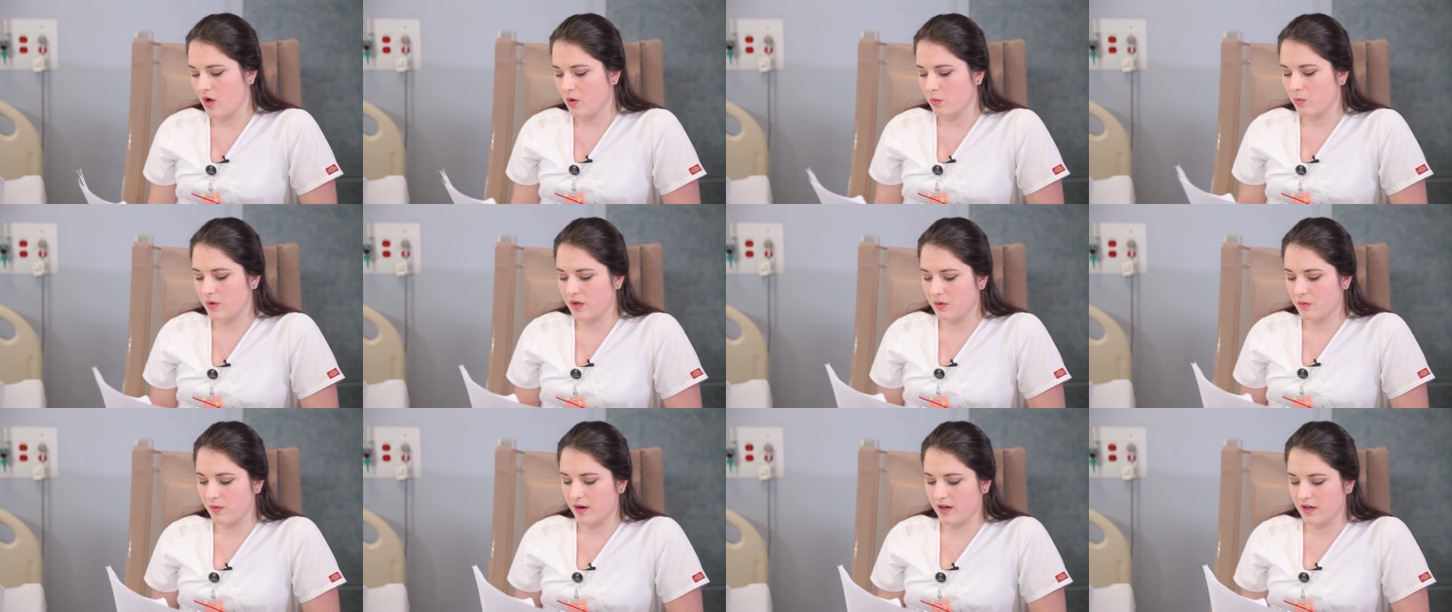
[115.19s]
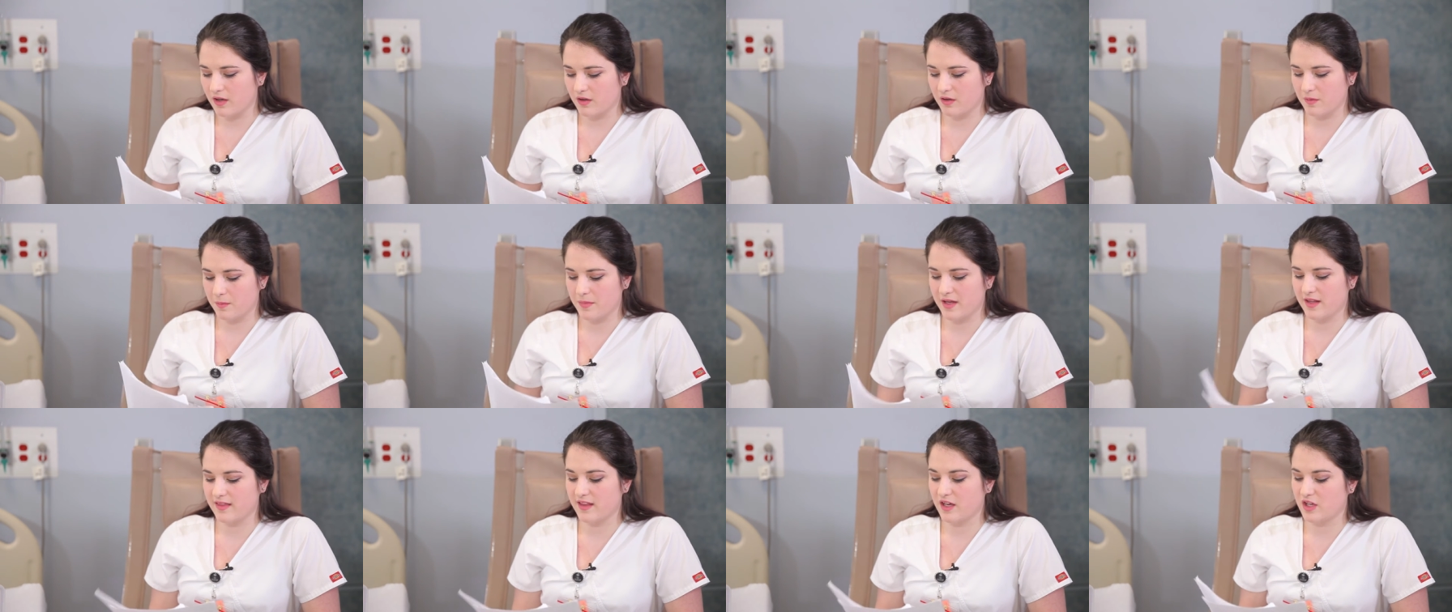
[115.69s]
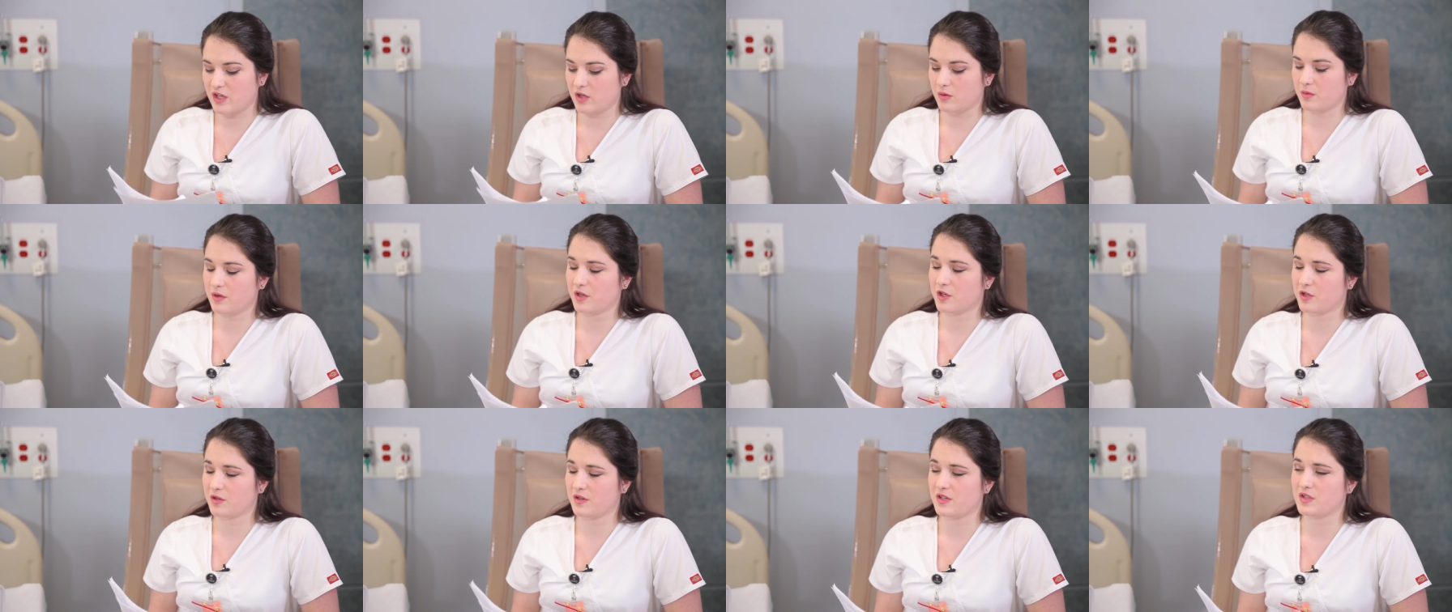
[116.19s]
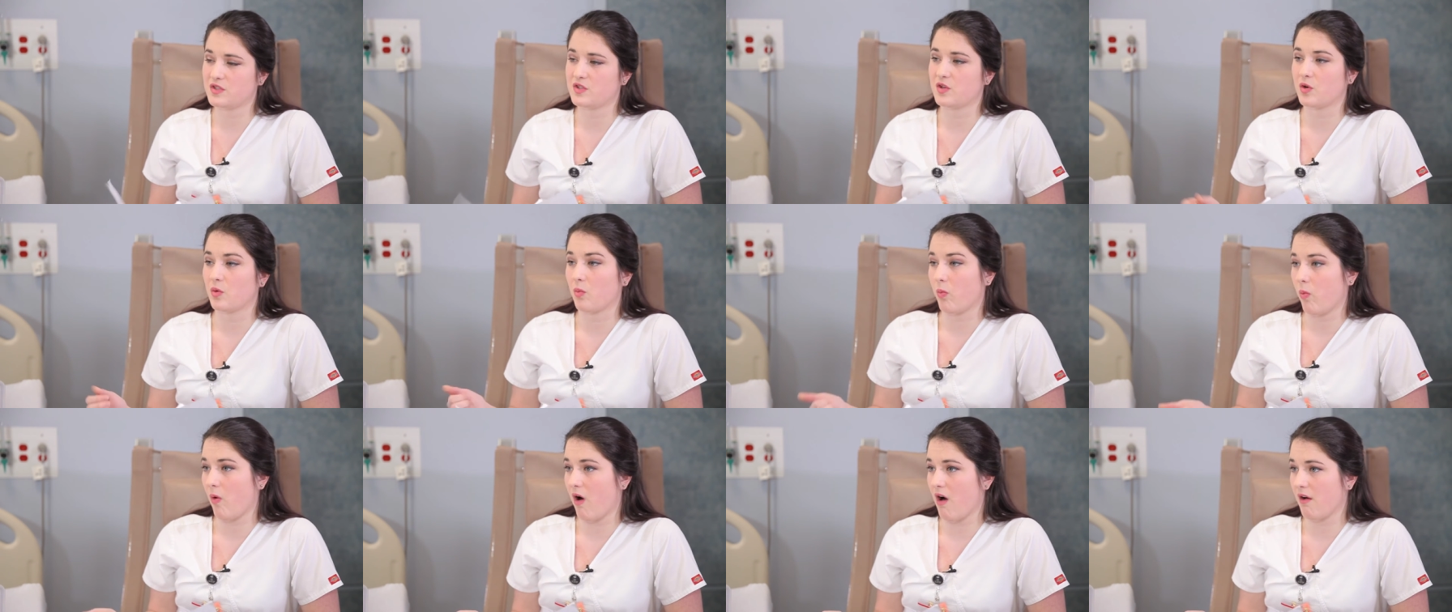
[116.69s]
we recommend that you increase
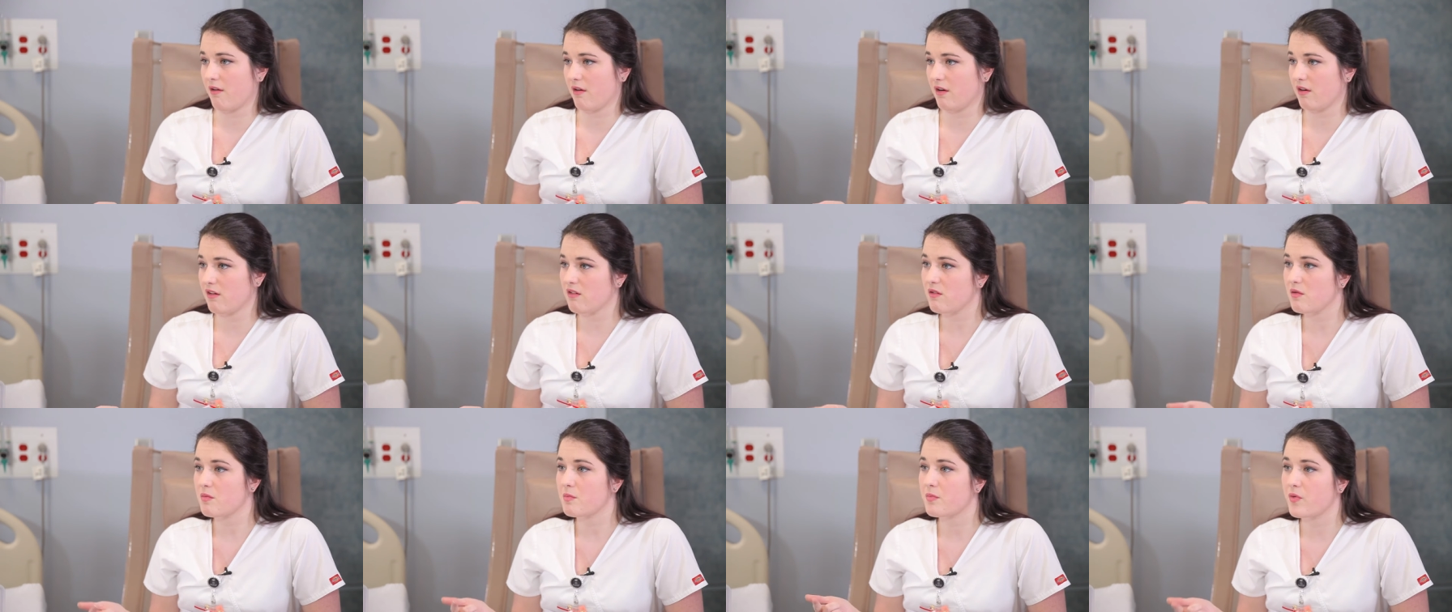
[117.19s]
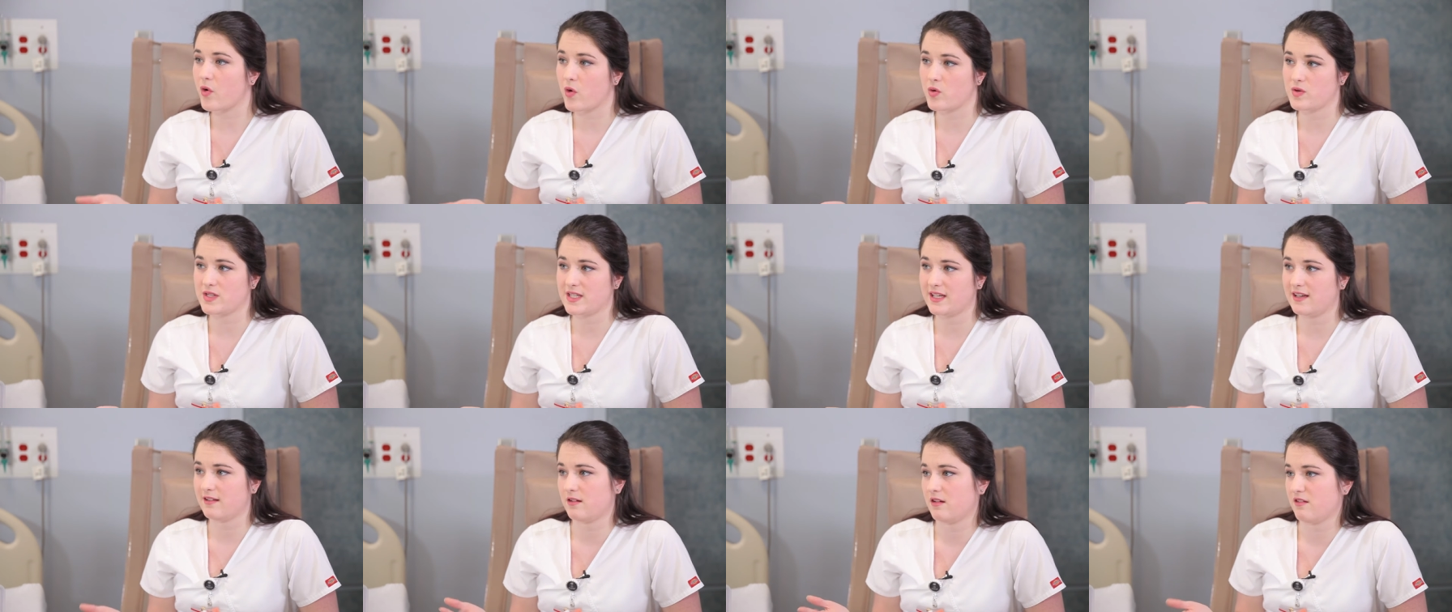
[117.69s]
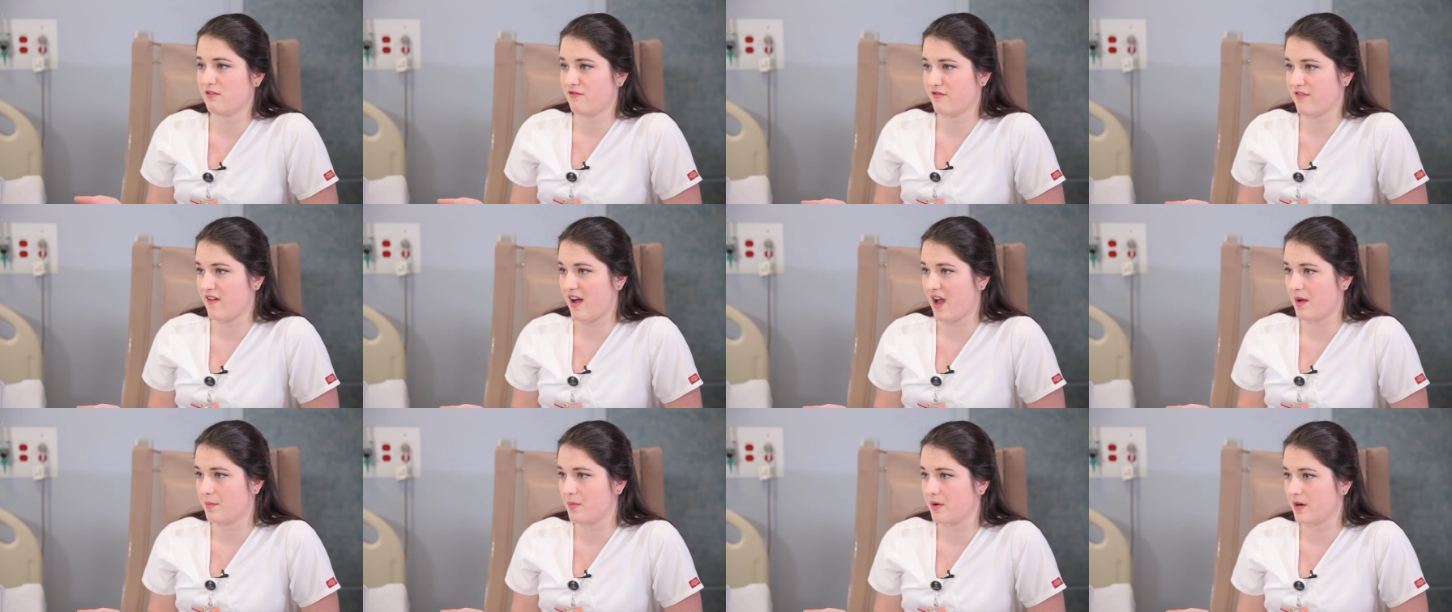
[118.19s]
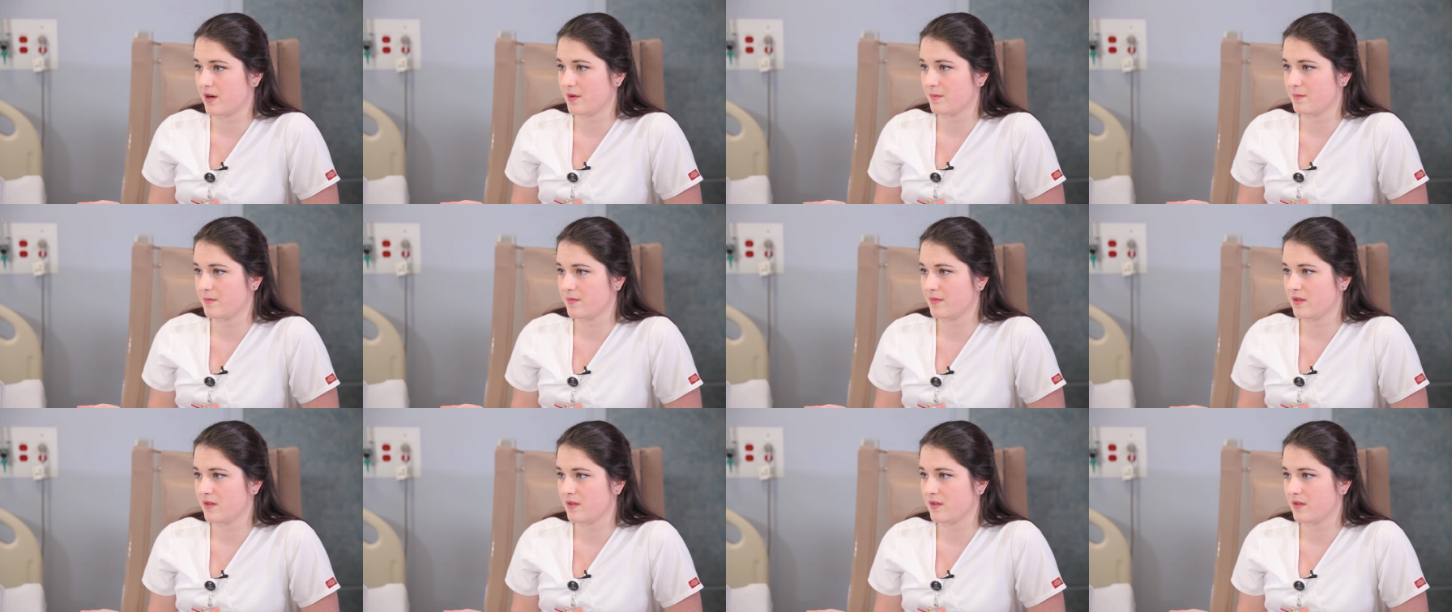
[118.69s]
your water, protein, and fiber.